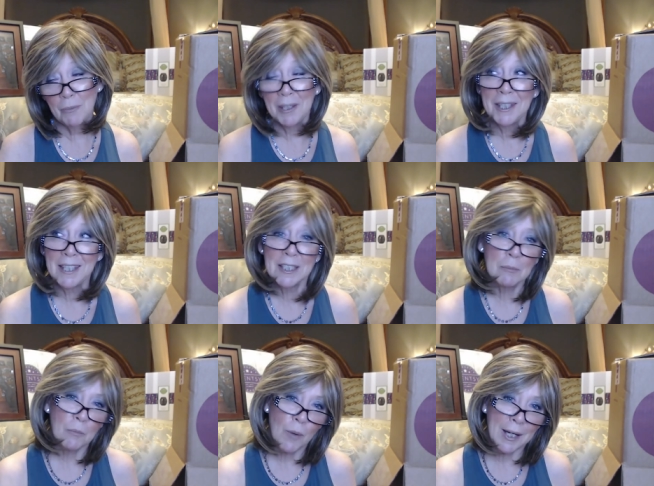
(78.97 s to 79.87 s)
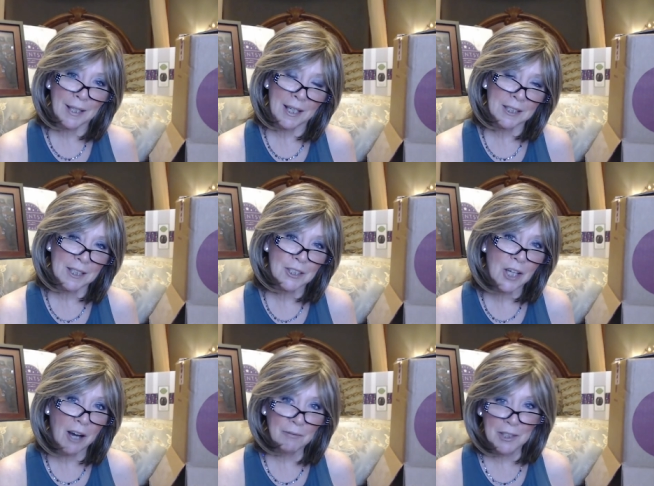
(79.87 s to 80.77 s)
I think that's why I like these
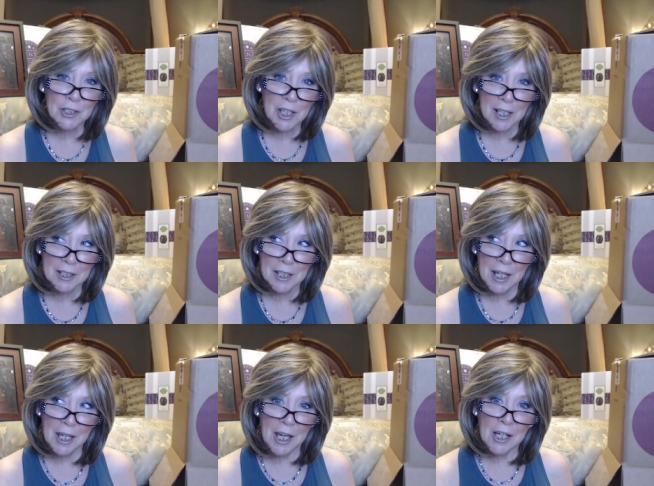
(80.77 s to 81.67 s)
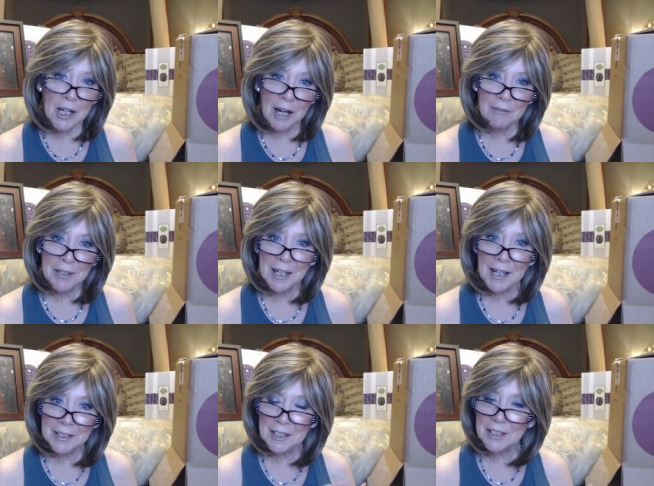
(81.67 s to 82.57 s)
coffee chat, coffee
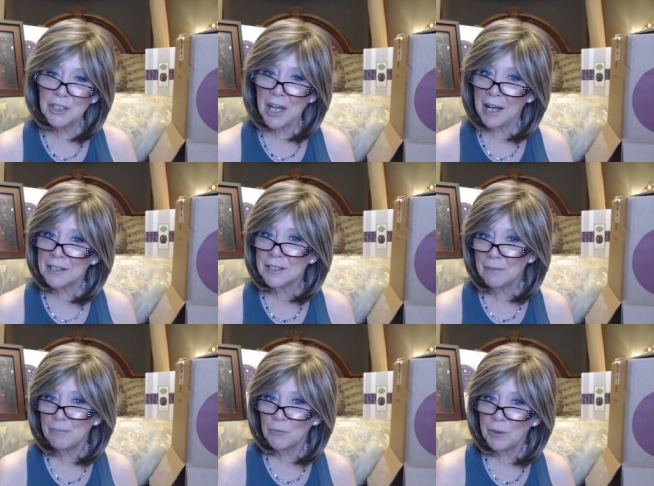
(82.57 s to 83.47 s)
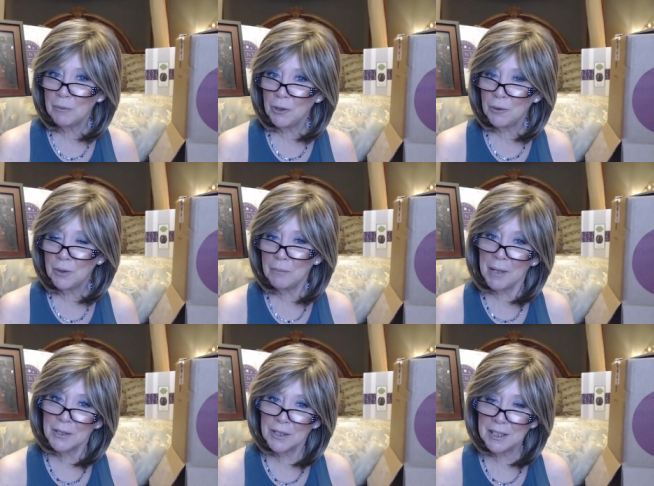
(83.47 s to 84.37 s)
kind of chats with you the
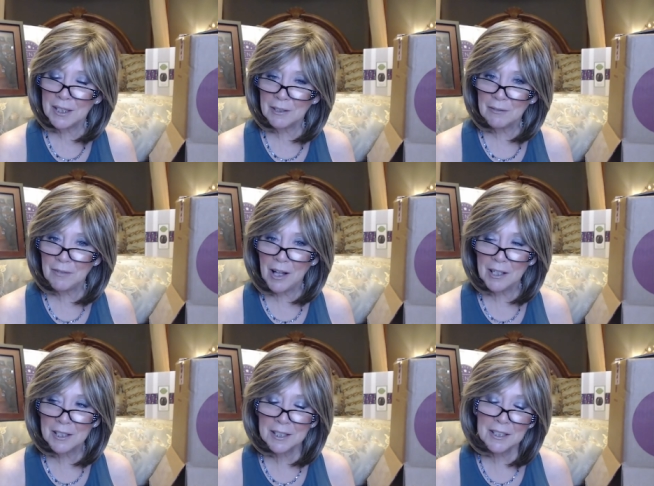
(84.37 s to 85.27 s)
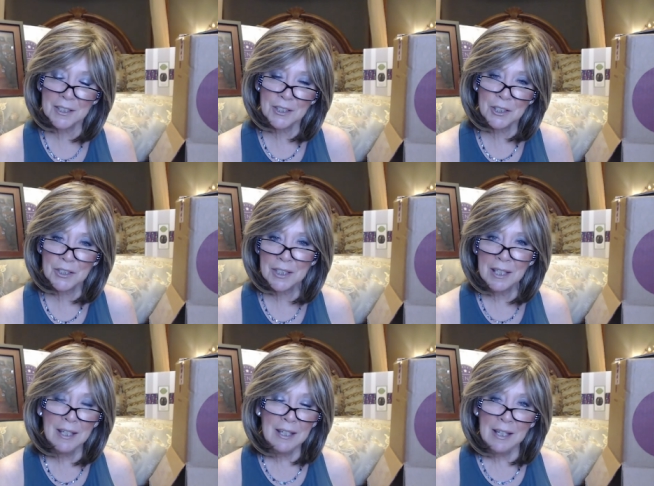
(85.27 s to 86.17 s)
best, these little vlogs, because it's just
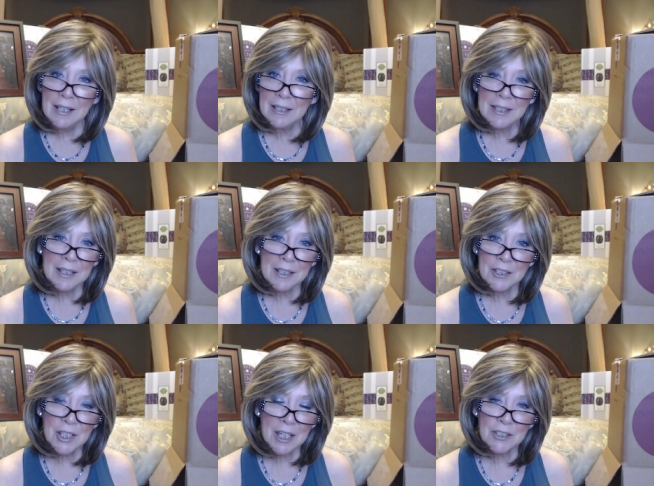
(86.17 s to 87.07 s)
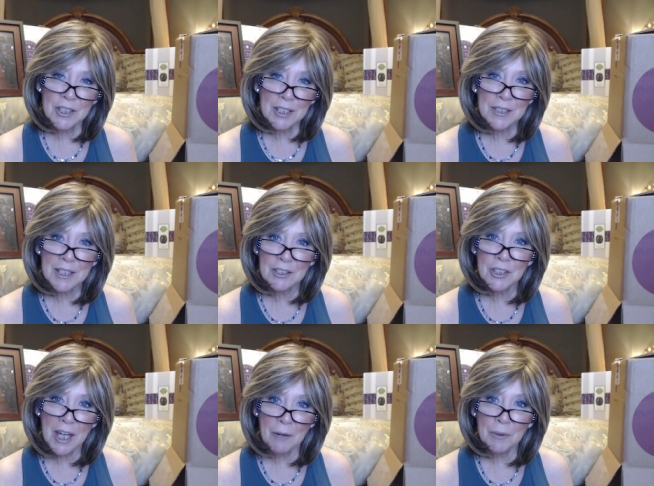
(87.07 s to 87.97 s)
uh, getting a chance to sit and
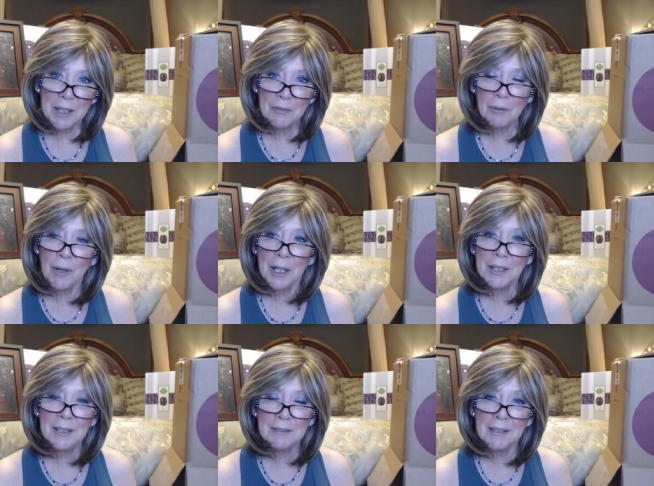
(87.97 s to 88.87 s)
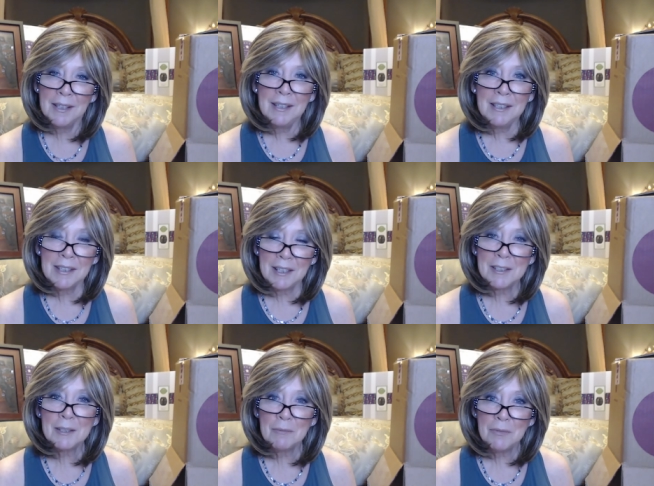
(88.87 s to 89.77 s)
chat with everyone and getting
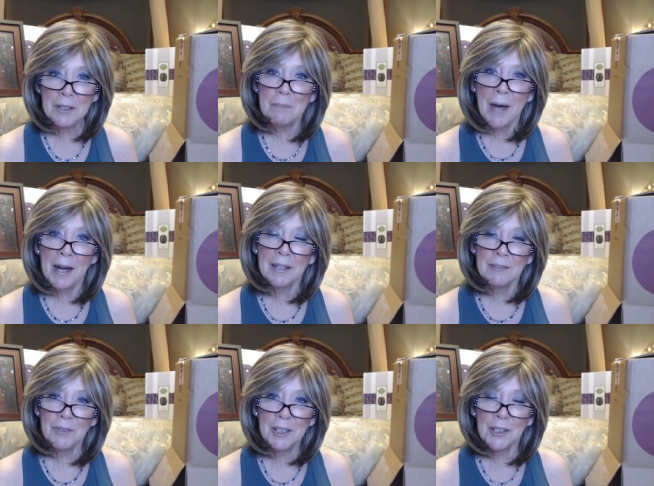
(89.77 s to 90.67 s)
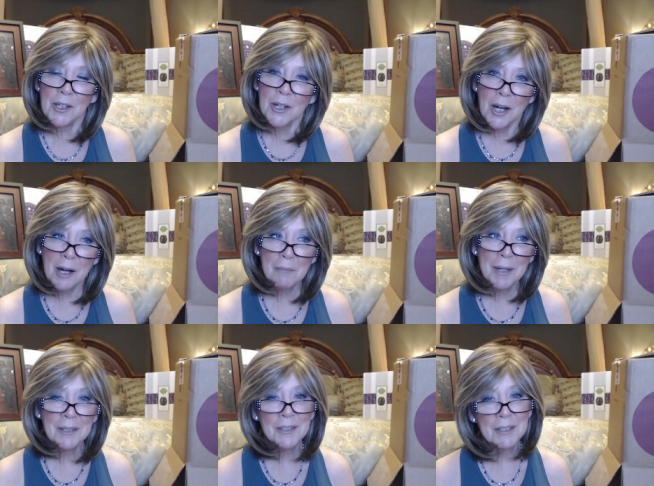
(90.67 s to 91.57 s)
some feedback and reading your
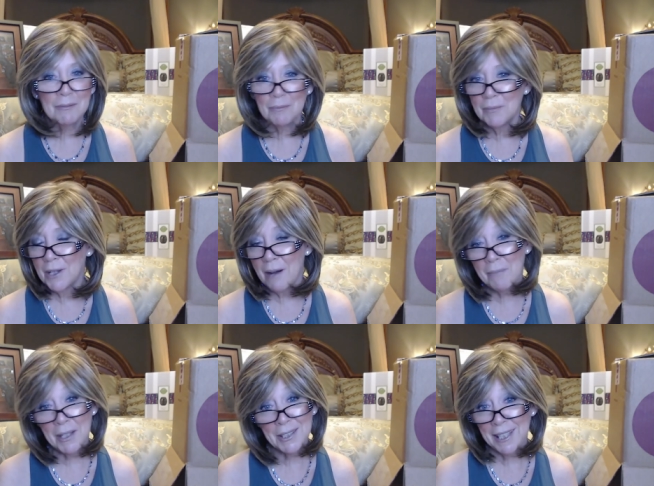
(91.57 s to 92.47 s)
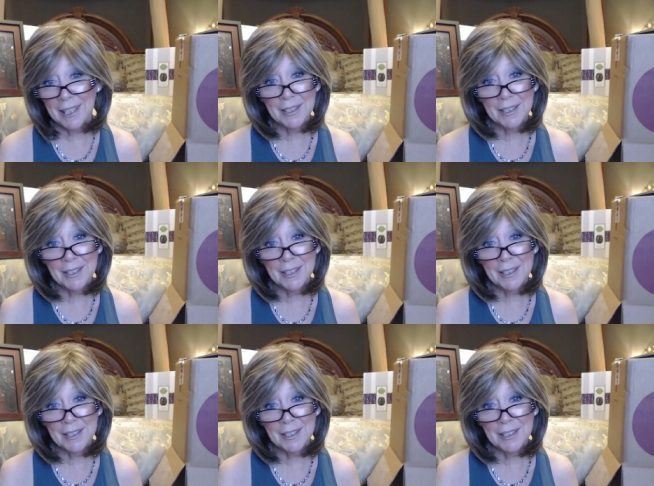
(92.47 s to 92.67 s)
comments and commenting.